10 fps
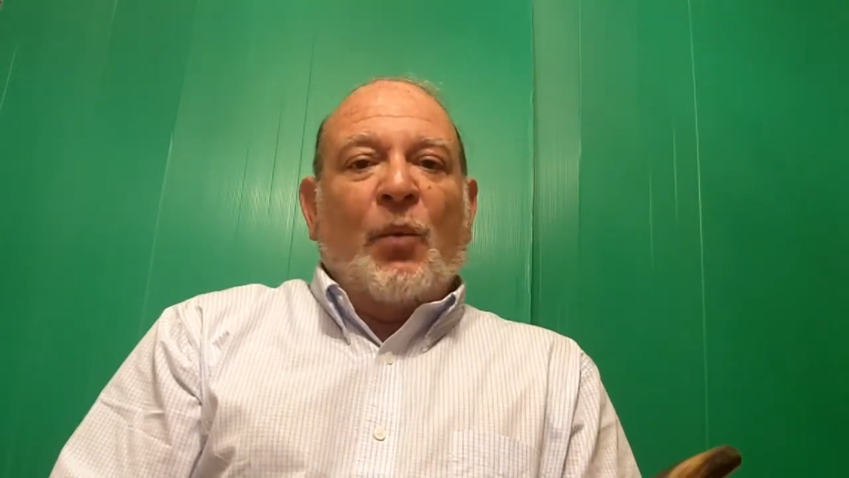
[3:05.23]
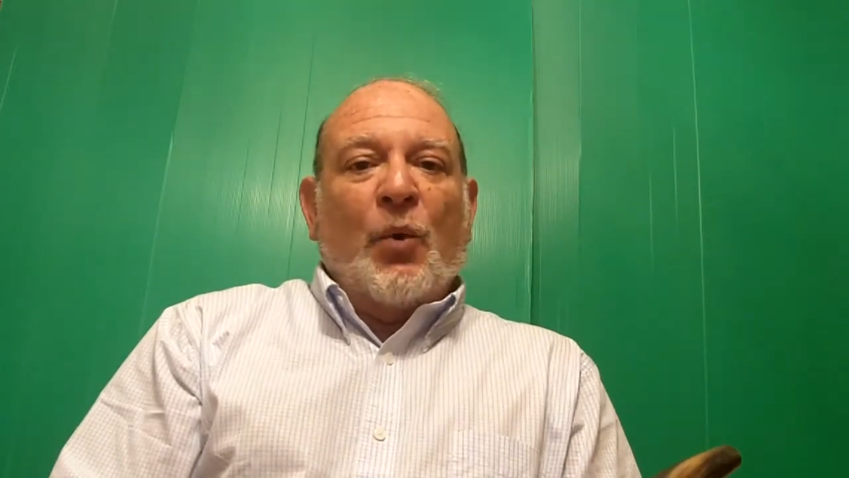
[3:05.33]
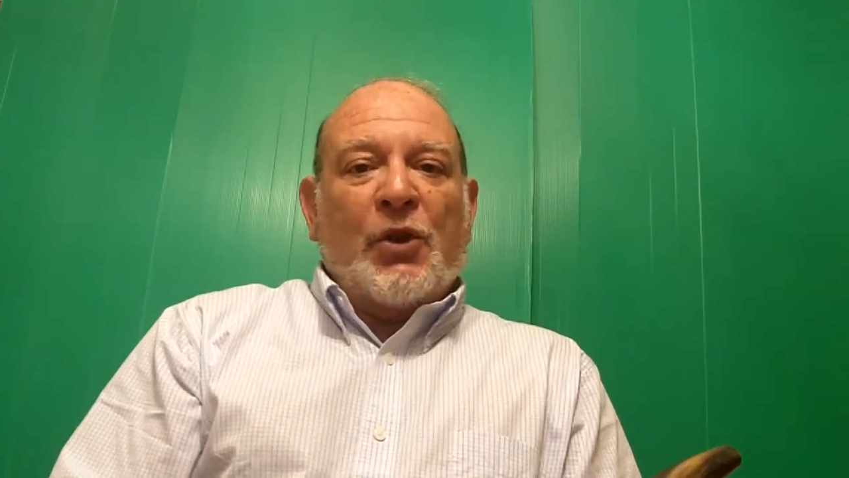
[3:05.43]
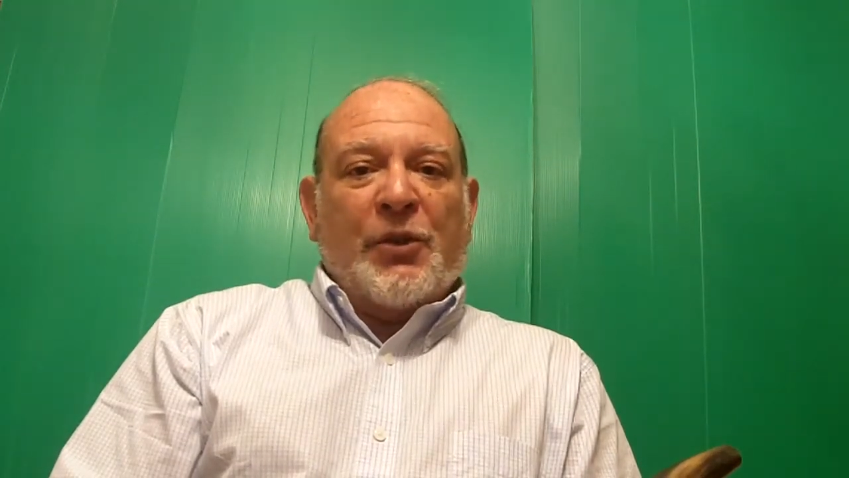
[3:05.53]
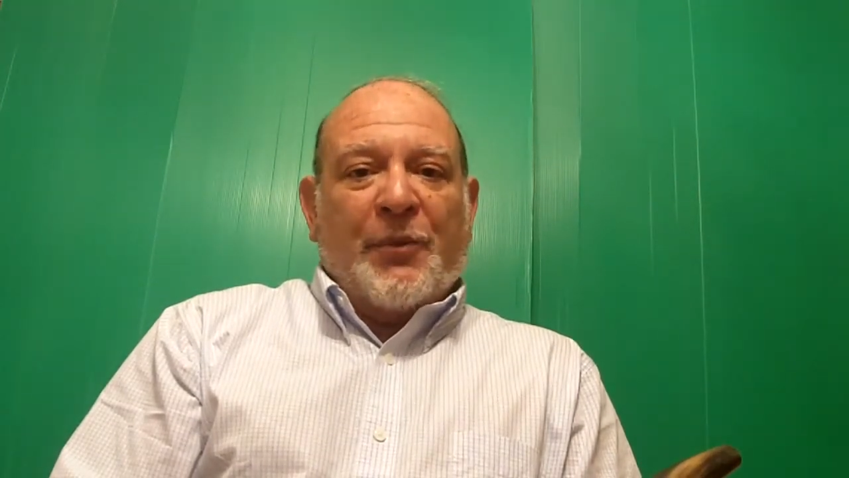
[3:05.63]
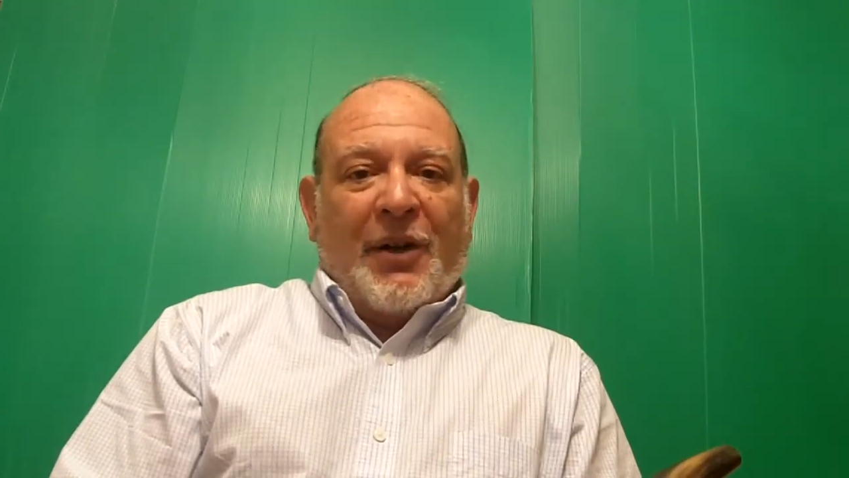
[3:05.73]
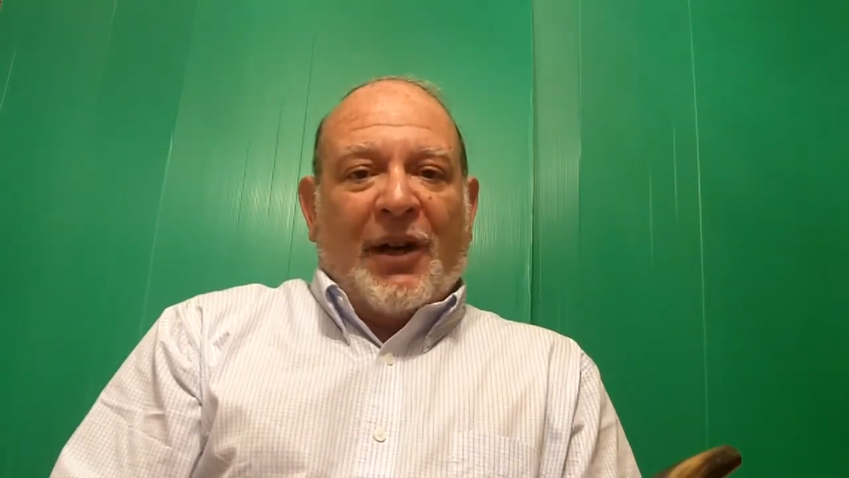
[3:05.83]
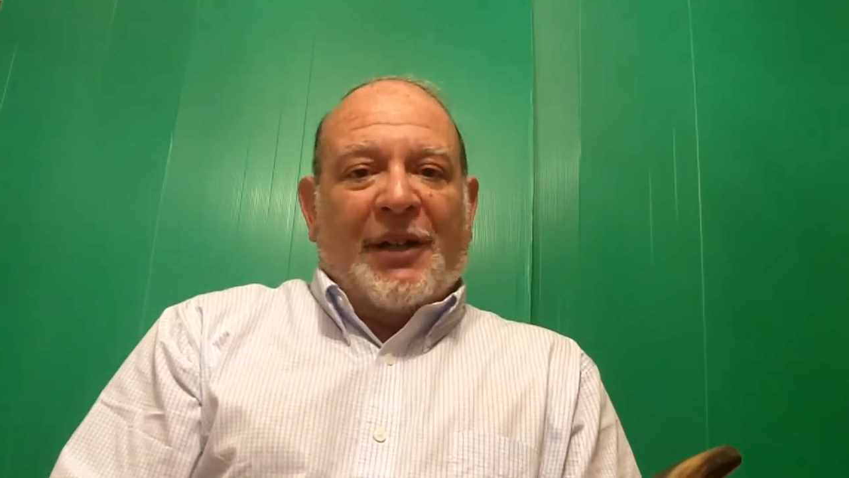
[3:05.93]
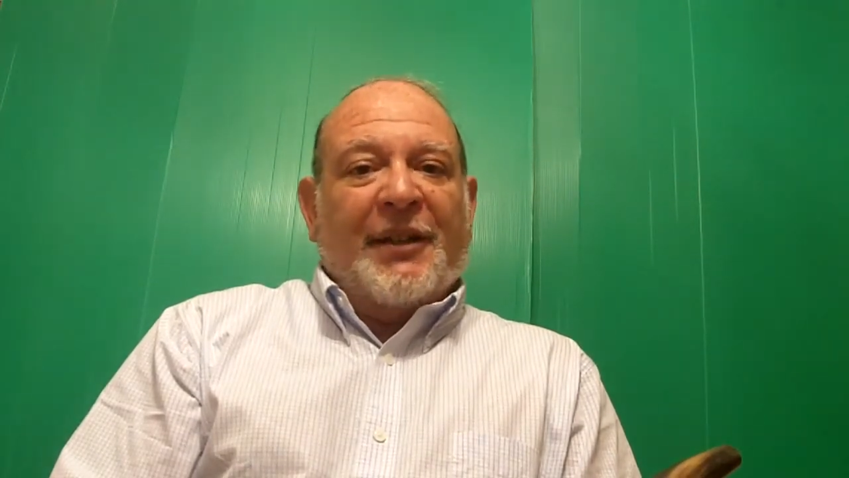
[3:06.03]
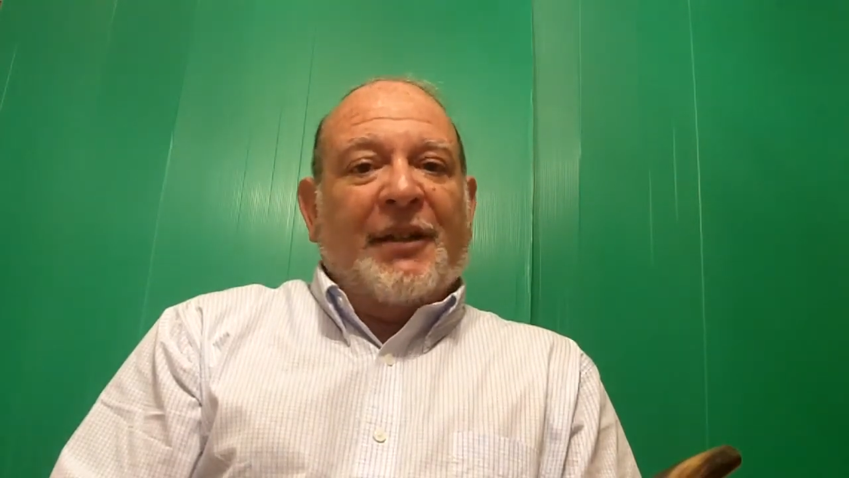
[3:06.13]
worship
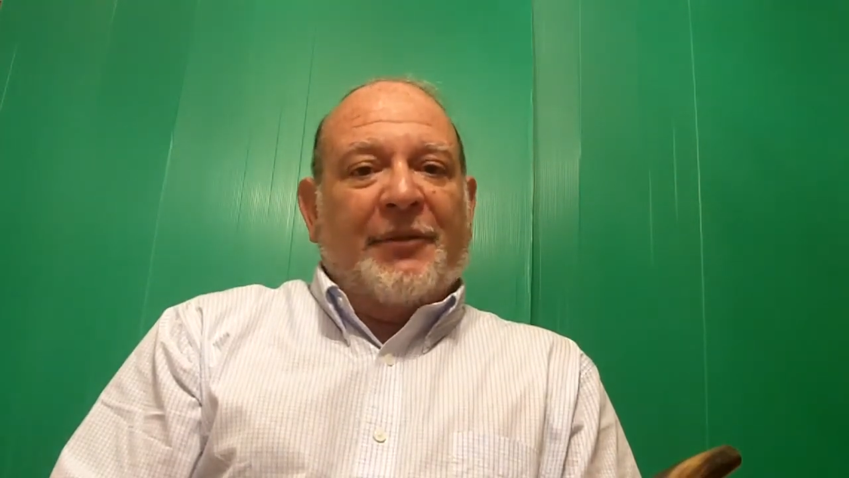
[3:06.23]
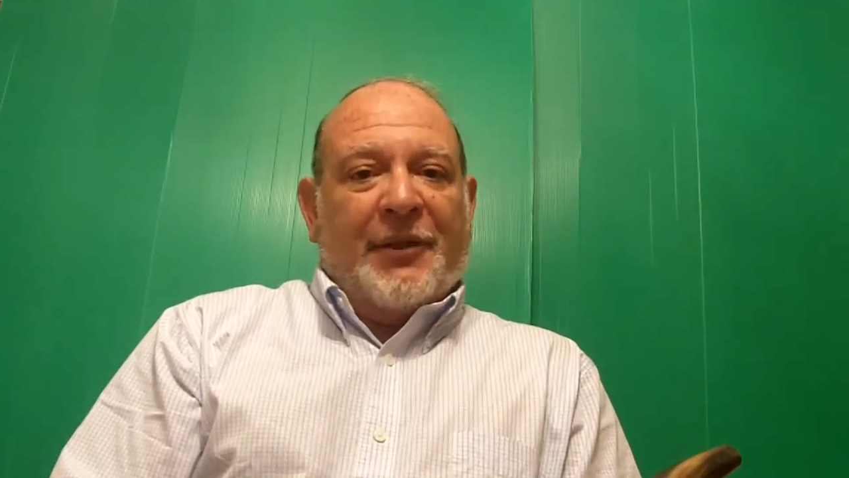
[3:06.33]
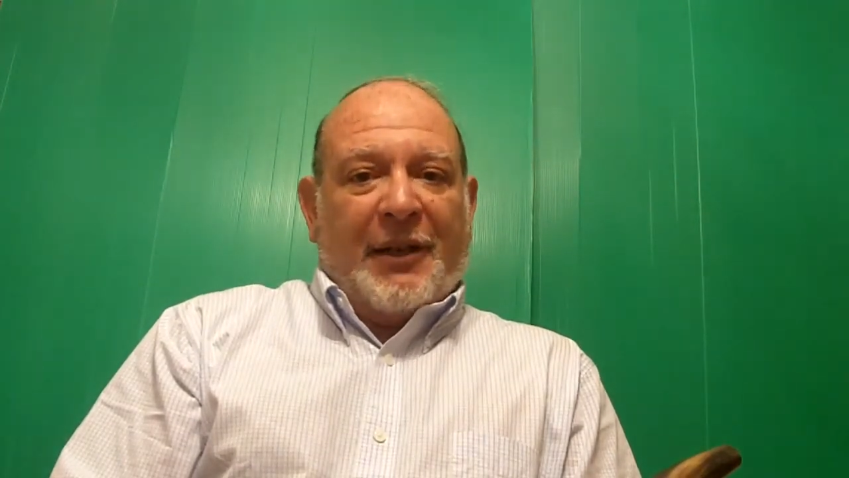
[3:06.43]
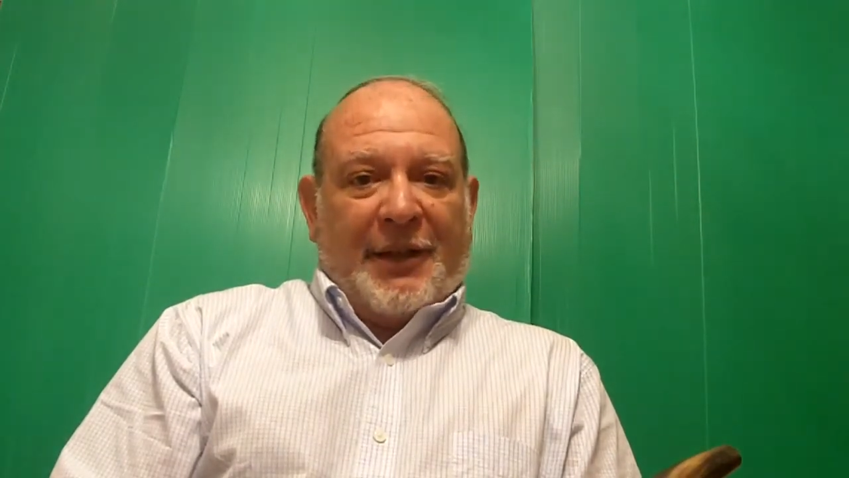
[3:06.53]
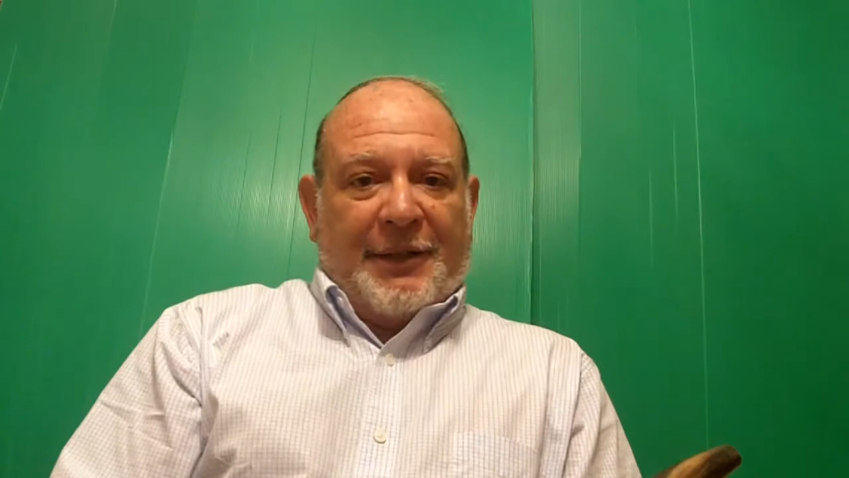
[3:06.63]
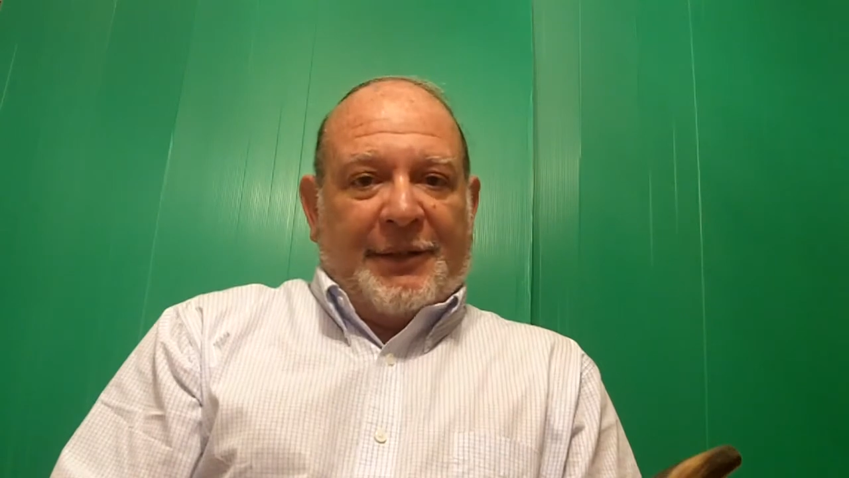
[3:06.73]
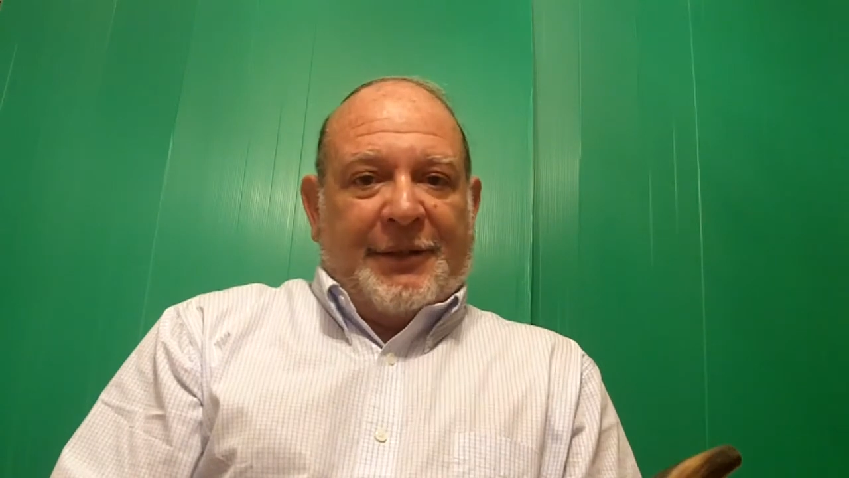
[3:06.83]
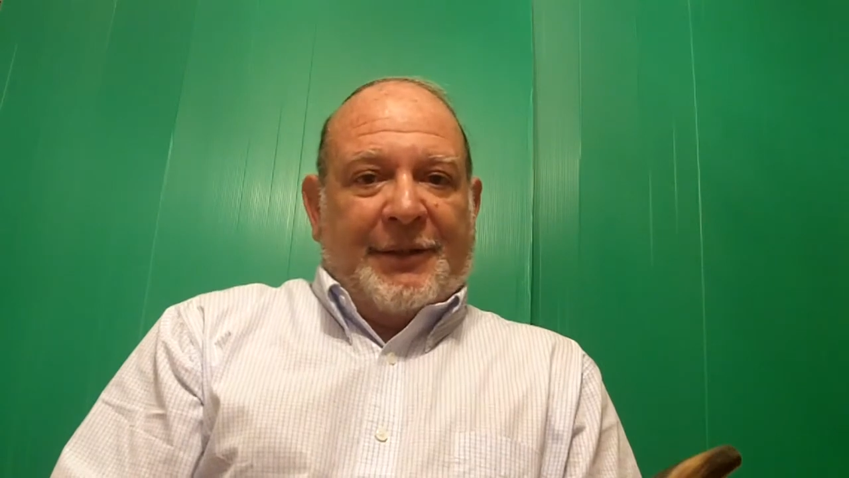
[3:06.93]
God, and love God.